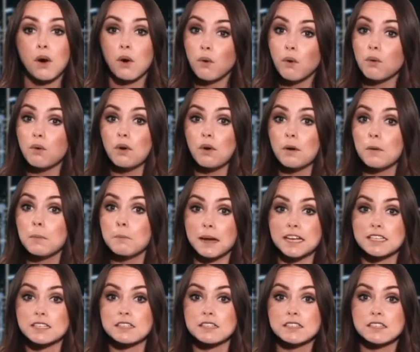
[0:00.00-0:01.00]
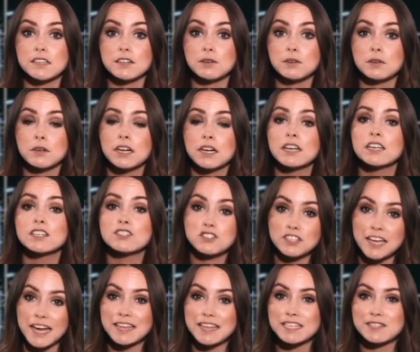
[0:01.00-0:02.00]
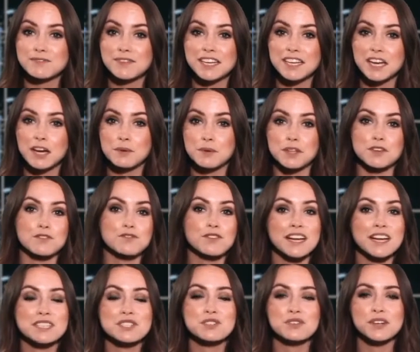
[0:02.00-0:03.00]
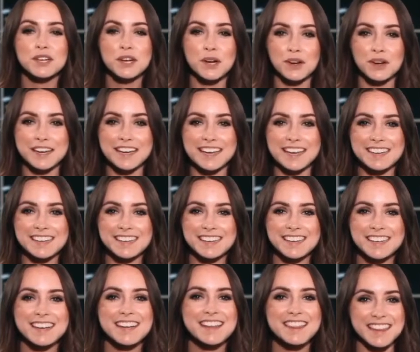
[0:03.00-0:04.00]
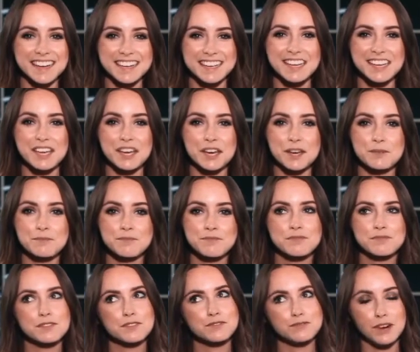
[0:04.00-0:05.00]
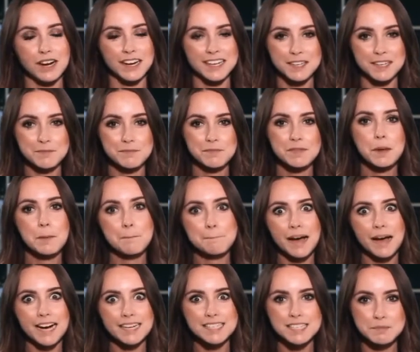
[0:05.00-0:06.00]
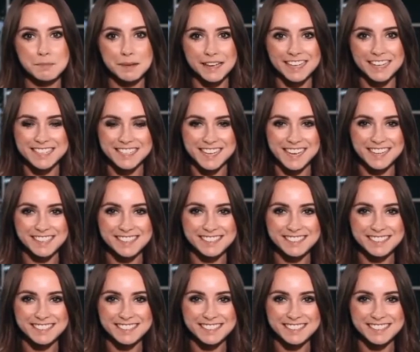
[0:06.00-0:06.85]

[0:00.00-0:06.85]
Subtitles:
Or, better still, share this video with a friend or a colleague. Thank you. Right, back to Beardy.